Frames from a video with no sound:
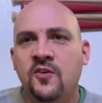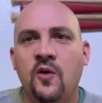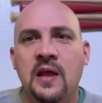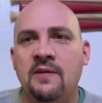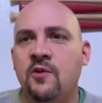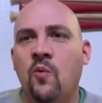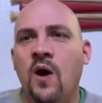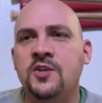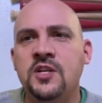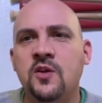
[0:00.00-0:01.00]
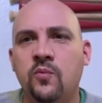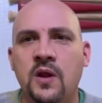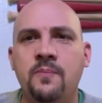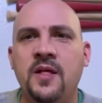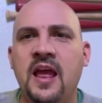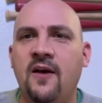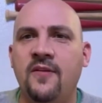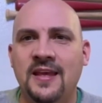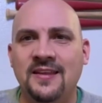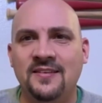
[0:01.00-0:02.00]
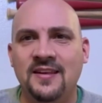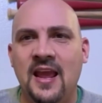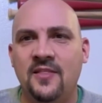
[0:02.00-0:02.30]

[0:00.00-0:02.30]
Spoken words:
So if you're watching the replay on this,